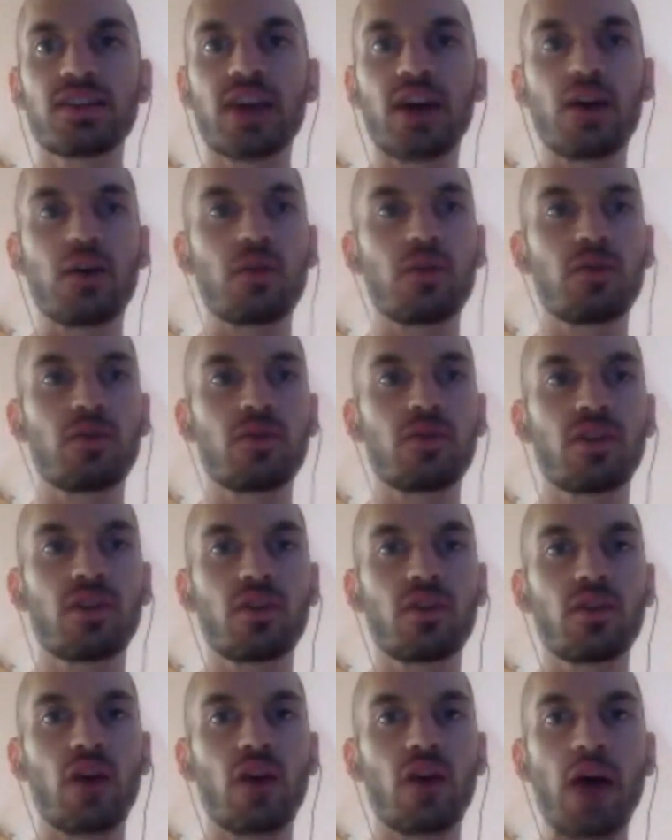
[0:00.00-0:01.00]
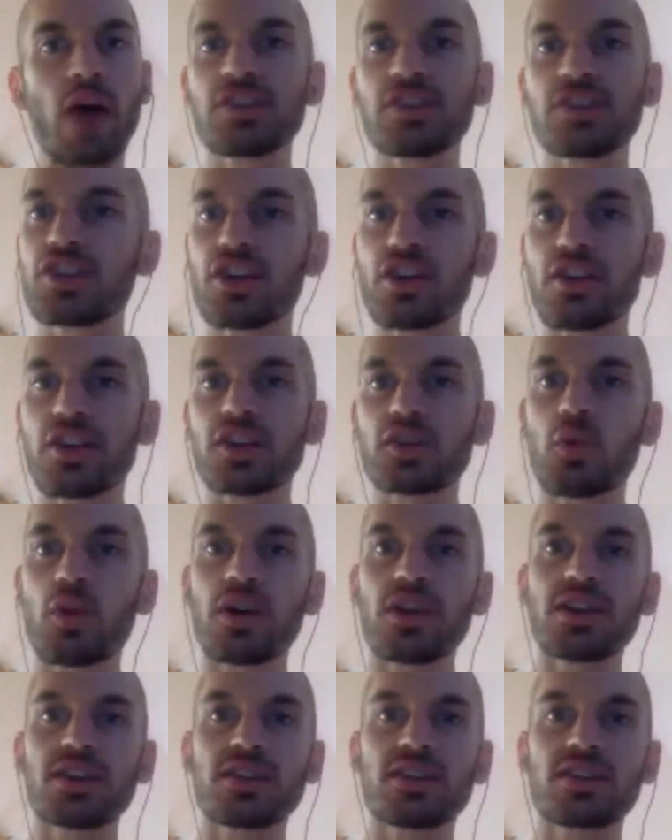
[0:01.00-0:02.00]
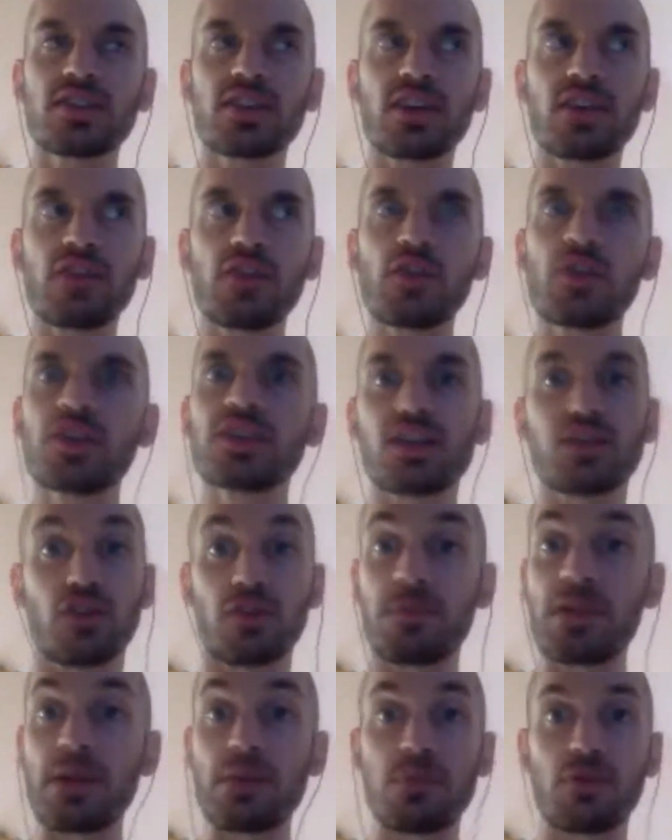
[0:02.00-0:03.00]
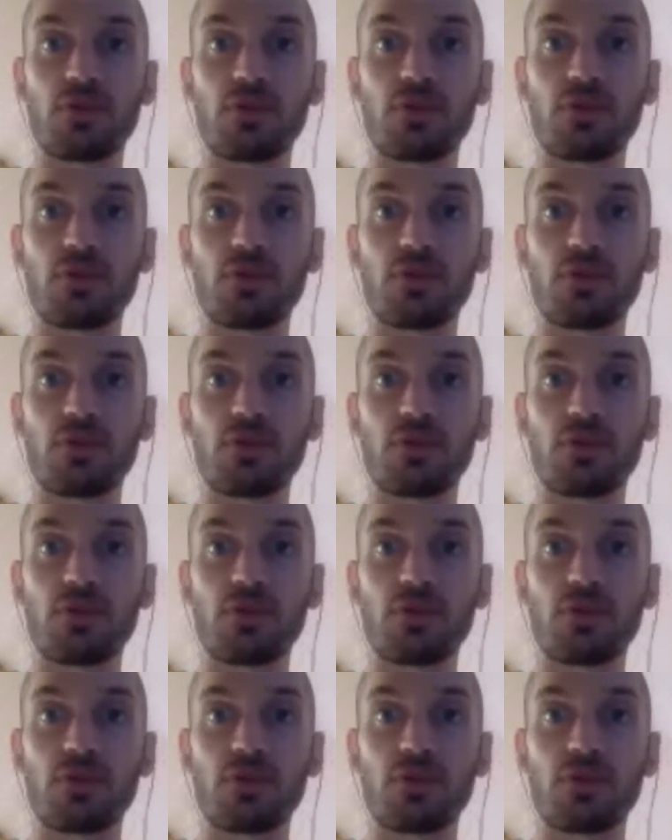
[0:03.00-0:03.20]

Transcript: now I'm just curious, if you could tell us,